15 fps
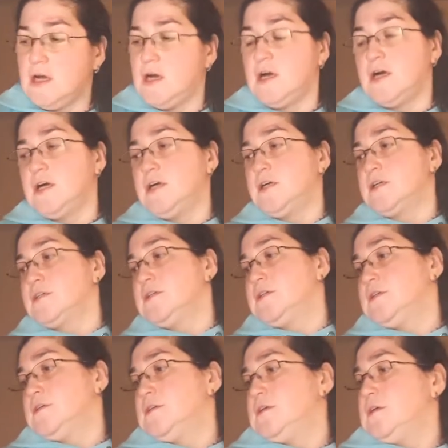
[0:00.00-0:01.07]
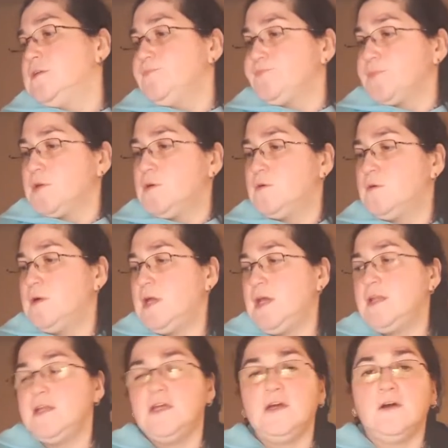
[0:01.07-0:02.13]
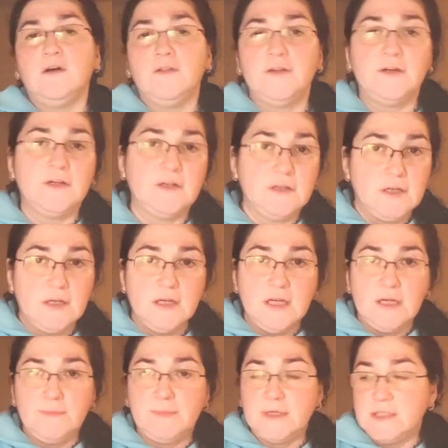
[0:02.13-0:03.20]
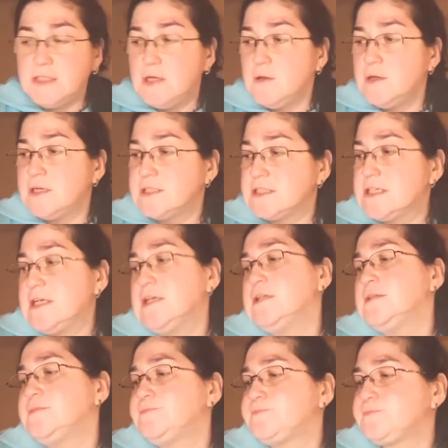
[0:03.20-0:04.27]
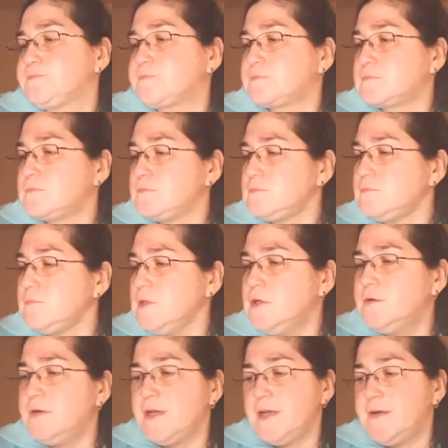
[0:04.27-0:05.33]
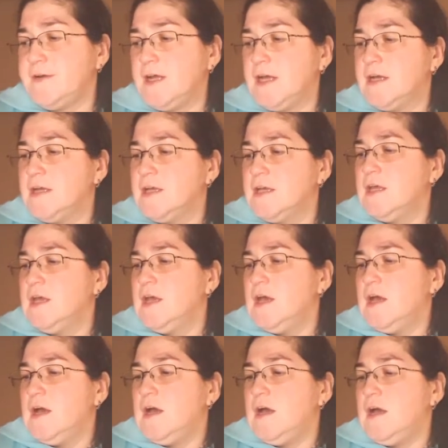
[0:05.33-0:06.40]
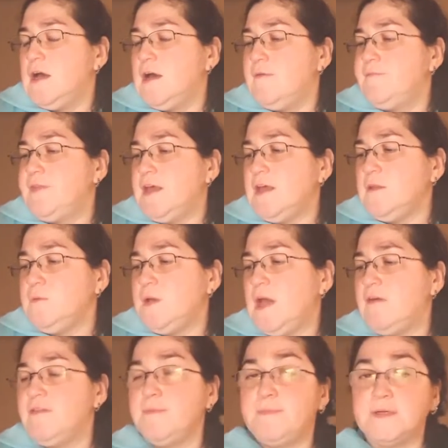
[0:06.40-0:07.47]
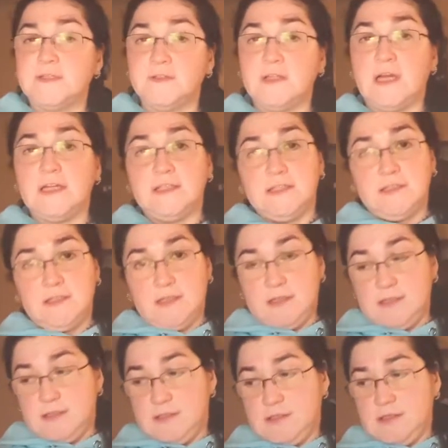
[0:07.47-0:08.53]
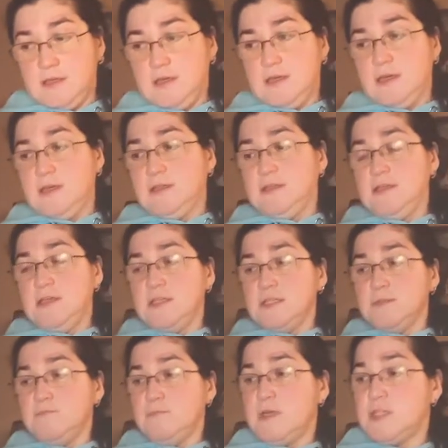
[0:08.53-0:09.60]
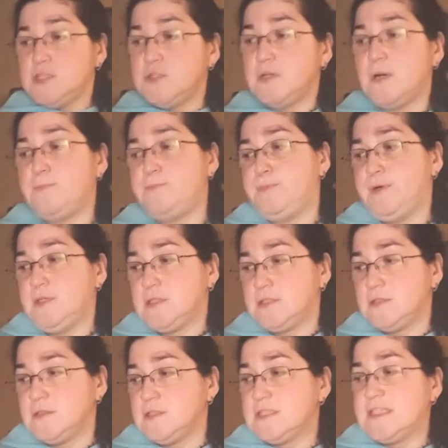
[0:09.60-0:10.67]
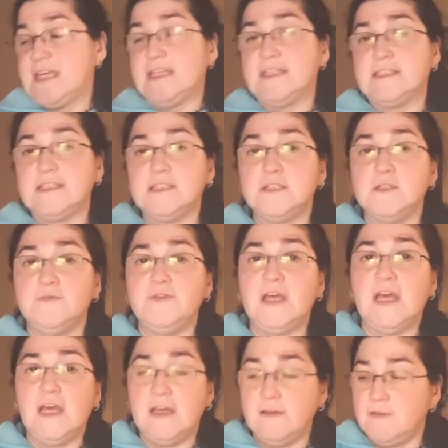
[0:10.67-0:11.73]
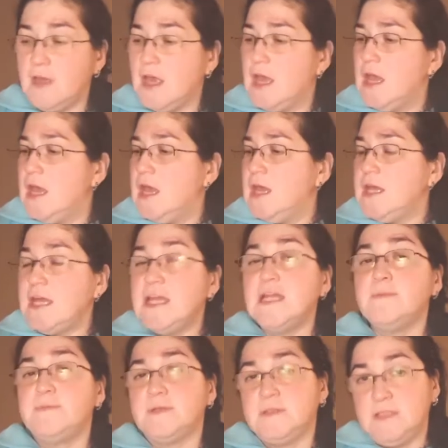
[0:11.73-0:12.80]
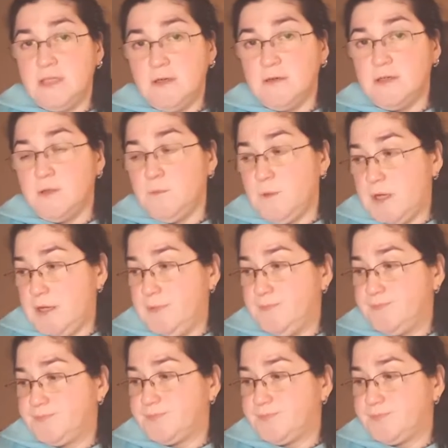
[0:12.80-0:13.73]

art, or any other particular skill or area. Then we have the personality tests. These measure a person's tendency to behave in a particular way.